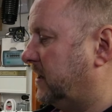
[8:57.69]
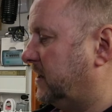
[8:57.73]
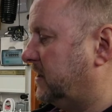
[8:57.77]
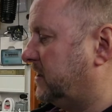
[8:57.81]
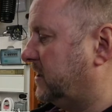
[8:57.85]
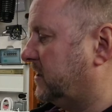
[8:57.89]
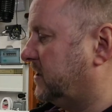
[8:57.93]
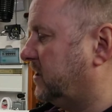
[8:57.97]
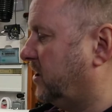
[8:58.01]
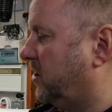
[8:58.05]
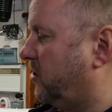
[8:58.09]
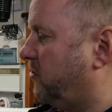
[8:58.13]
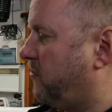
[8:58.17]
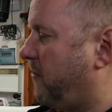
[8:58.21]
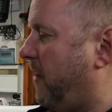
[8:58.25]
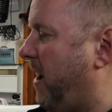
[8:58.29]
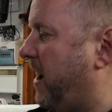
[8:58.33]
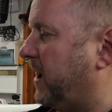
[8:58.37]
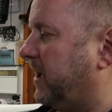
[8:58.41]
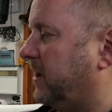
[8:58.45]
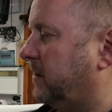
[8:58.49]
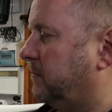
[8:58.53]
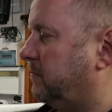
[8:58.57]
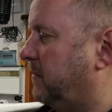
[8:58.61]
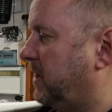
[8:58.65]
it doesn't
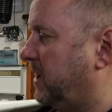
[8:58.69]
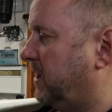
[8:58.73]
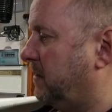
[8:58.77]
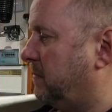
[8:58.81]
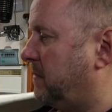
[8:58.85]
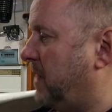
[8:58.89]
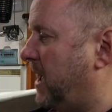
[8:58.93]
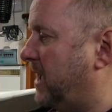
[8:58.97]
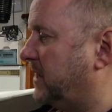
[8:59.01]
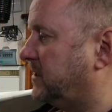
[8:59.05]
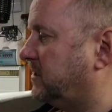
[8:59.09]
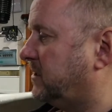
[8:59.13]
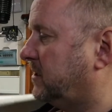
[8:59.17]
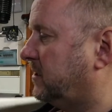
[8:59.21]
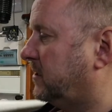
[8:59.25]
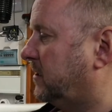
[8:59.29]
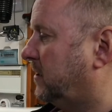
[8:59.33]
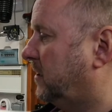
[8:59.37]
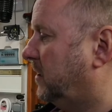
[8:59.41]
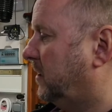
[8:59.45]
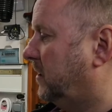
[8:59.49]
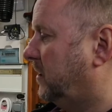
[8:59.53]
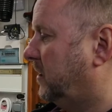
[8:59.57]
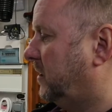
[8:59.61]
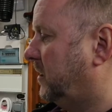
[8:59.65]
crack and make a mess.
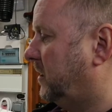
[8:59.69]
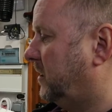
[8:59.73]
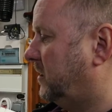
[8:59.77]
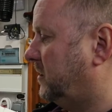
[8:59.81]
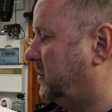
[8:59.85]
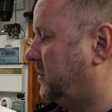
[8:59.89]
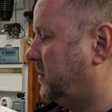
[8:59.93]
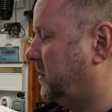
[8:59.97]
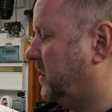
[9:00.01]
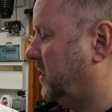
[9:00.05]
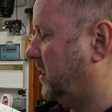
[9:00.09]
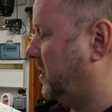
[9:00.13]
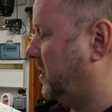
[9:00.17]
It